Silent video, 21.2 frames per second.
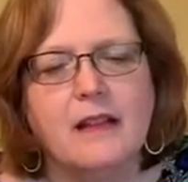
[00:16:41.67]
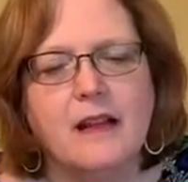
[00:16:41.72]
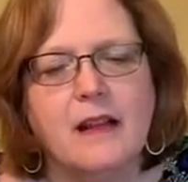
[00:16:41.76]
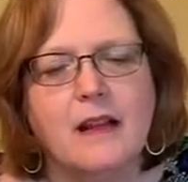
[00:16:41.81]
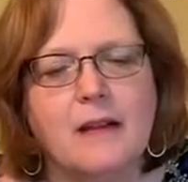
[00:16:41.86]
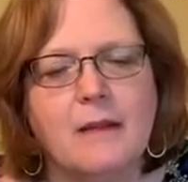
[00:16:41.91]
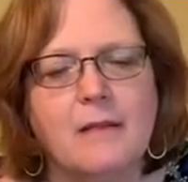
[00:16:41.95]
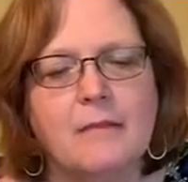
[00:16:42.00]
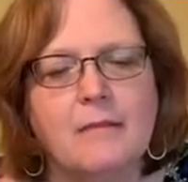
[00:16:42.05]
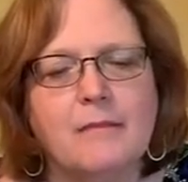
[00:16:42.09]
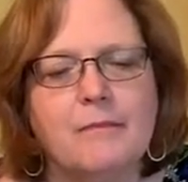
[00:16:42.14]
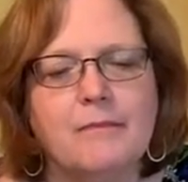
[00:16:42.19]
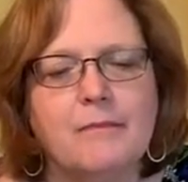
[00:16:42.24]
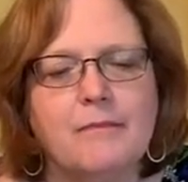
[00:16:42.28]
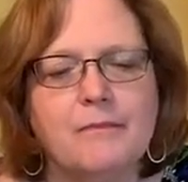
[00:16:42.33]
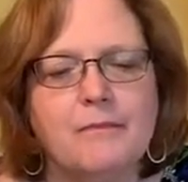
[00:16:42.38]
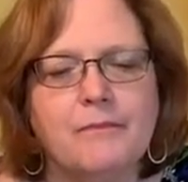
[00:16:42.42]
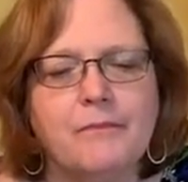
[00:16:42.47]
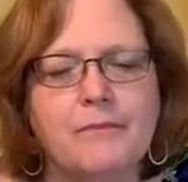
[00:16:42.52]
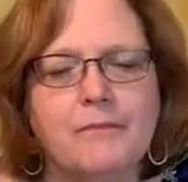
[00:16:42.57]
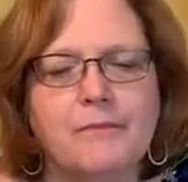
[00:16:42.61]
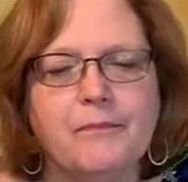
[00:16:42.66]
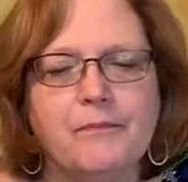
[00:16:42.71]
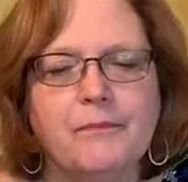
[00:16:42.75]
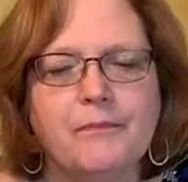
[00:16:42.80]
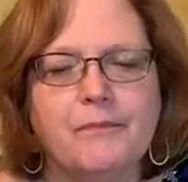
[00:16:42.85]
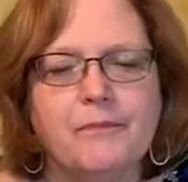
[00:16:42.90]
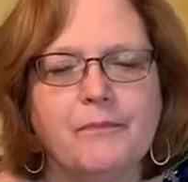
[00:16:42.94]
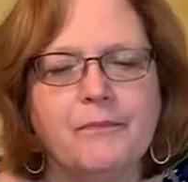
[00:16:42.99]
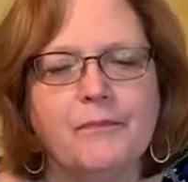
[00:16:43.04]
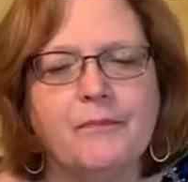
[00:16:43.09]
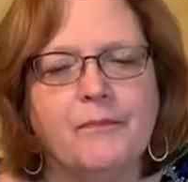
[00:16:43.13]
Um,
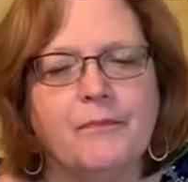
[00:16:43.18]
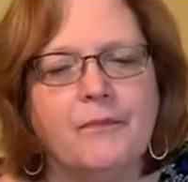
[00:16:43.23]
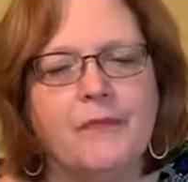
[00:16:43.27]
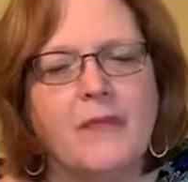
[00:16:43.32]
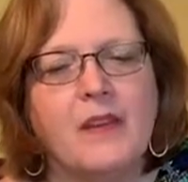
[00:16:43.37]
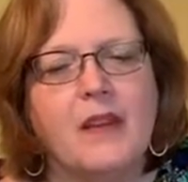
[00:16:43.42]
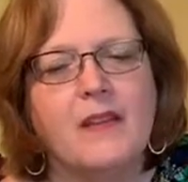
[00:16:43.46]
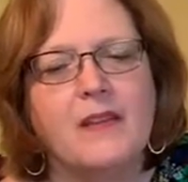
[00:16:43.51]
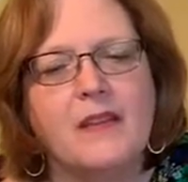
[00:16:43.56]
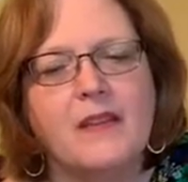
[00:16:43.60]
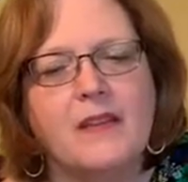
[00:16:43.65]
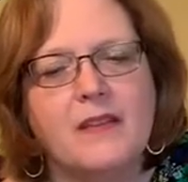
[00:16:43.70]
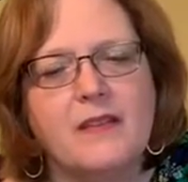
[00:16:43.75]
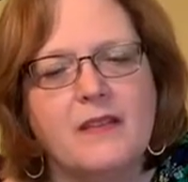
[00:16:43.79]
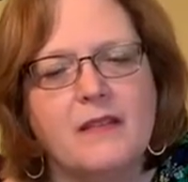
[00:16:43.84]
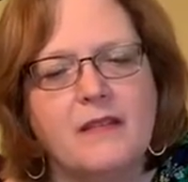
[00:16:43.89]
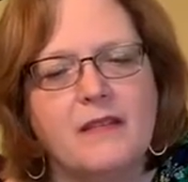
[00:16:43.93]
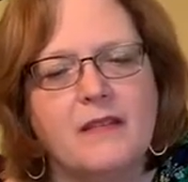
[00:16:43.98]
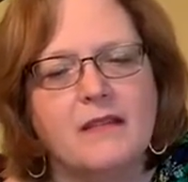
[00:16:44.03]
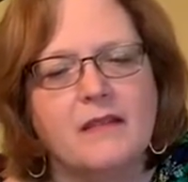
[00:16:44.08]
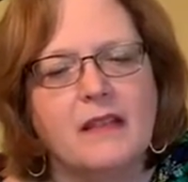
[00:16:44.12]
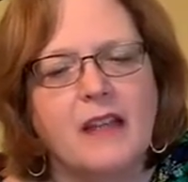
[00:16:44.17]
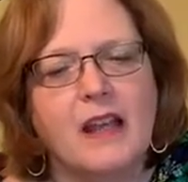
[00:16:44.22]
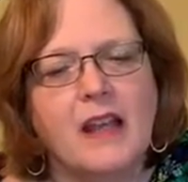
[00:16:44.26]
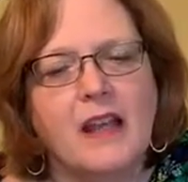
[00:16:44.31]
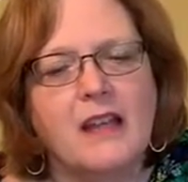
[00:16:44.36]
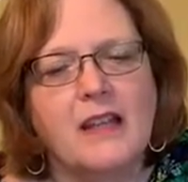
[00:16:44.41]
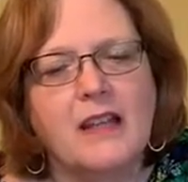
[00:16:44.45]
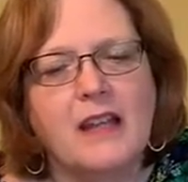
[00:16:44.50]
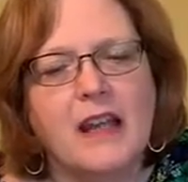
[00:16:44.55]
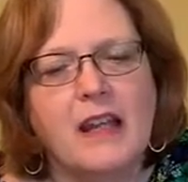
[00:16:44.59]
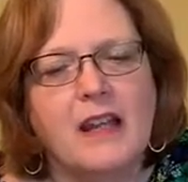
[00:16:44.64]
this
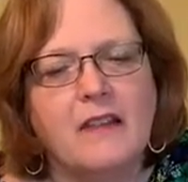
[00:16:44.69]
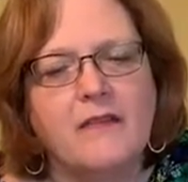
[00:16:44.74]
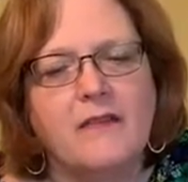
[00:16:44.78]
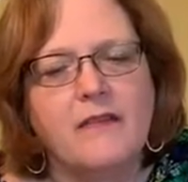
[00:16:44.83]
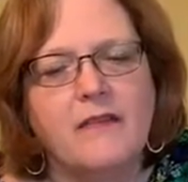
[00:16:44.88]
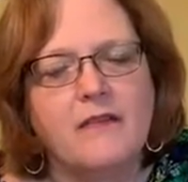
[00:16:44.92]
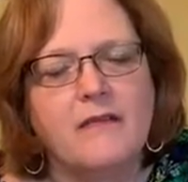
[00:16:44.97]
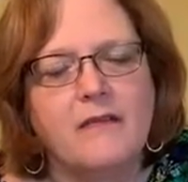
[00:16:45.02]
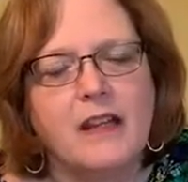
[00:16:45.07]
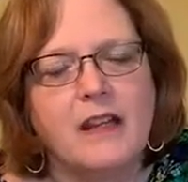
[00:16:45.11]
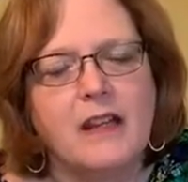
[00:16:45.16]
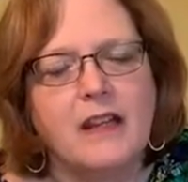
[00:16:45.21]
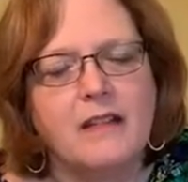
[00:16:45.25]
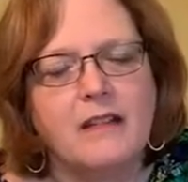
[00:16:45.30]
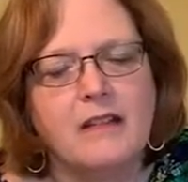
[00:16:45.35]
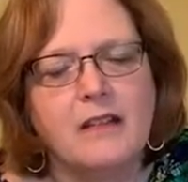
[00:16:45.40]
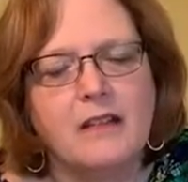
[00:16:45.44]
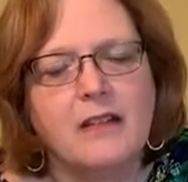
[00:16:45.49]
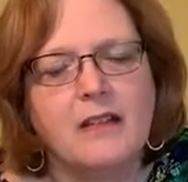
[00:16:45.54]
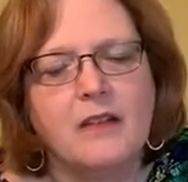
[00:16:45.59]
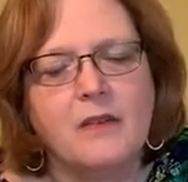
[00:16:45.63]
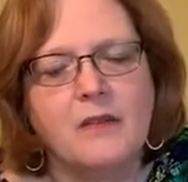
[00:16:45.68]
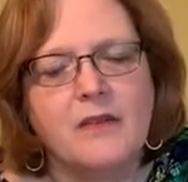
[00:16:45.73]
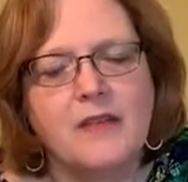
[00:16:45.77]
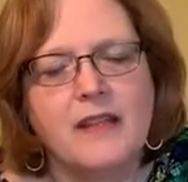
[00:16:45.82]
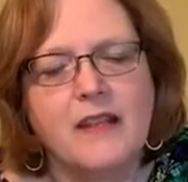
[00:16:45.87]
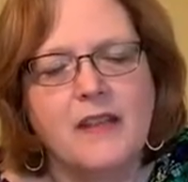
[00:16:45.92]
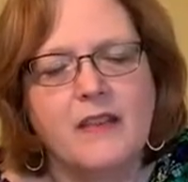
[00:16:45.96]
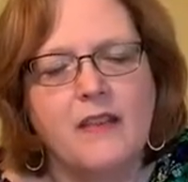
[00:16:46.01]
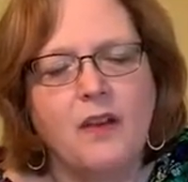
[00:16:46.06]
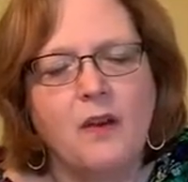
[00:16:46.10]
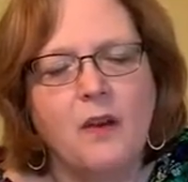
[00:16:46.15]
kind kind of goes
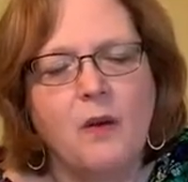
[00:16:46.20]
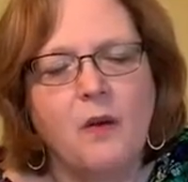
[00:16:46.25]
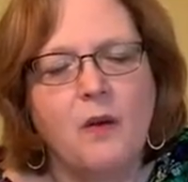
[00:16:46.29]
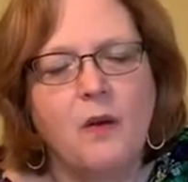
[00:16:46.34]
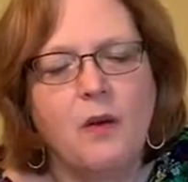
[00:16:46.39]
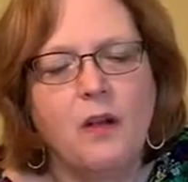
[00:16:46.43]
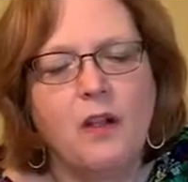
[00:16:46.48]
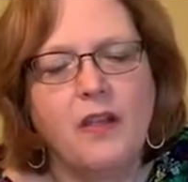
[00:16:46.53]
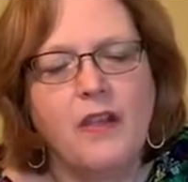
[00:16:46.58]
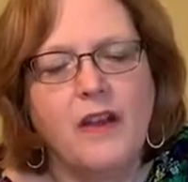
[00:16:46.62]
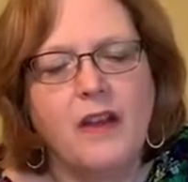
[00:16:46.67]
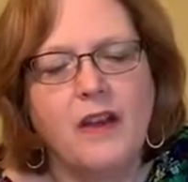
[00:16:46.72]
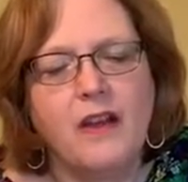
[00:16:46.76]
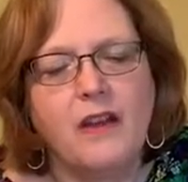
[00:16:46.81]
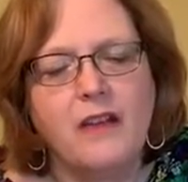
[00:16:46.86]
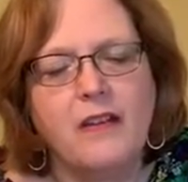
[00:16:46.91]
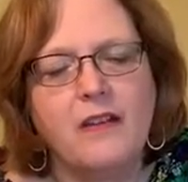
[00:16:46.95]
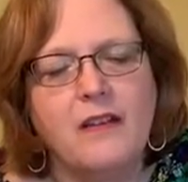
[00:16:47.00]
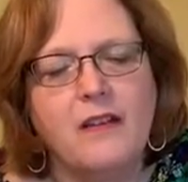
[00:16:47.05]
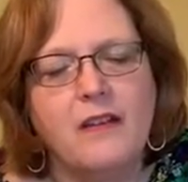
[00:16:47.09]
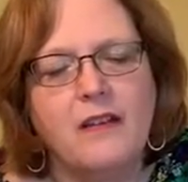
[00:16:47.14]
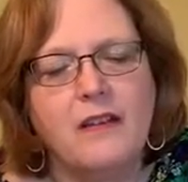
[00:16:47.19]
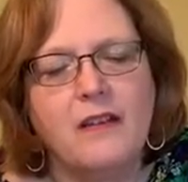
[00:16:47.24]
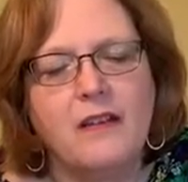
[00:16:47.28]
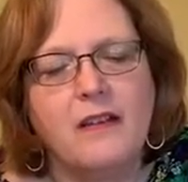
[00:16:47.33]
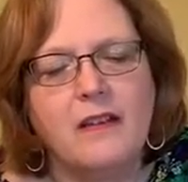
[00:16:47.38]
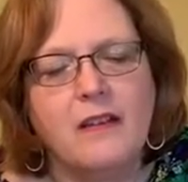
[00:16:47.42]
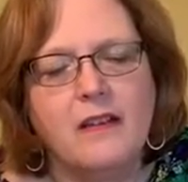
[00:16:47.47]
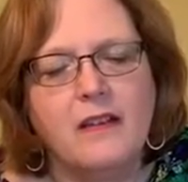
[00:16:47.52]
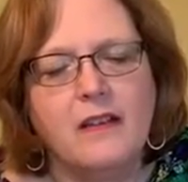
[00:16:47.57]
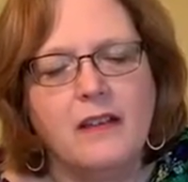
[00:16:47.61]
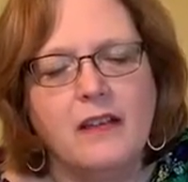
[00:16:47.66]
in the hole there
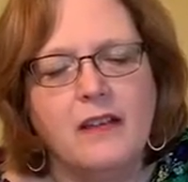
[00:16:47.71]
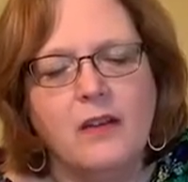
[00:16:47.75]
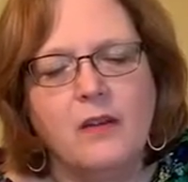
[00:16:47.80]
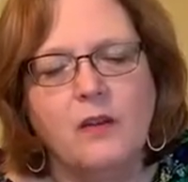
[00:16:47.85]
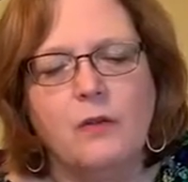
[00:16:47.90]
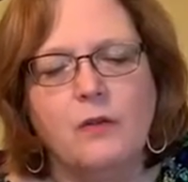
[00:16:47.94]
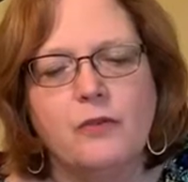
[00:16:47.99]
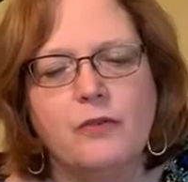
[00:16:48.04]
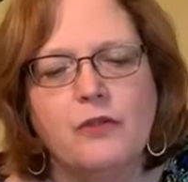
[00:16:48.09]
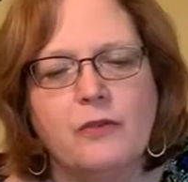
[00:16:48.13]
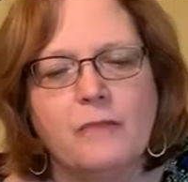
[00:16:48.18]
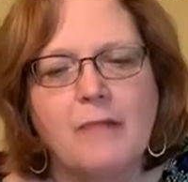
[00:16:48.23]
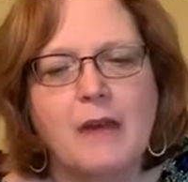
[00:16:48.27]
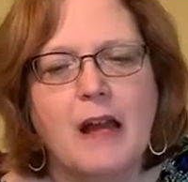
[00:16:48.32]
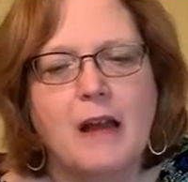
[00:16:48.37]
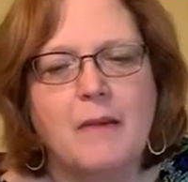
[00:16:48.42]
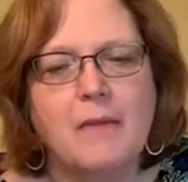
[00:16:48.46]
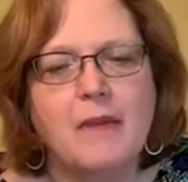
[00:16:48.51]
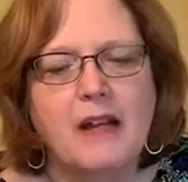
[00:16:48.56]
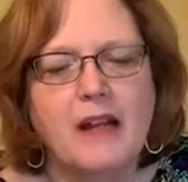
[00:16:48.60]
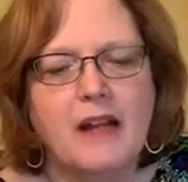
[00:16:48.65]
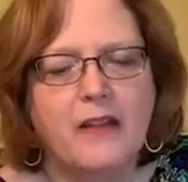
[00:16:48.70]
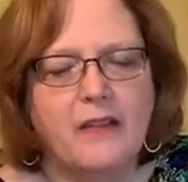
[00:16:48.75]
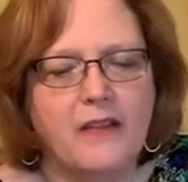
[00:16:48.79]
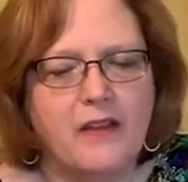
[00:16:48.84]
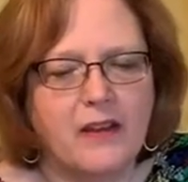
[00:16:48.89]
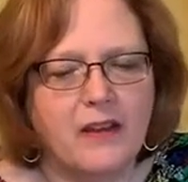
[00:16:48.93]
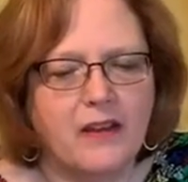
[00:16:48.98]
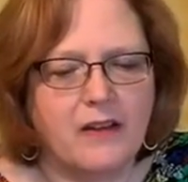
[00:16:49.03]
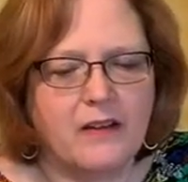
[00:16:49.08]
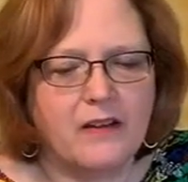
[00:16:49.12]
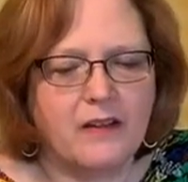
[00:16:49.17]
and hold your bobbin on
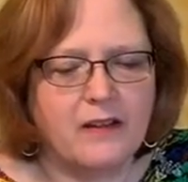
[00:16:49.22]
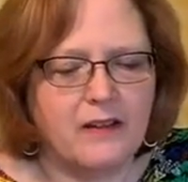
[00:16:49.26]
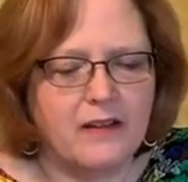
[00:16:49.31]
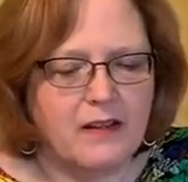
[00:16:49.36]
there.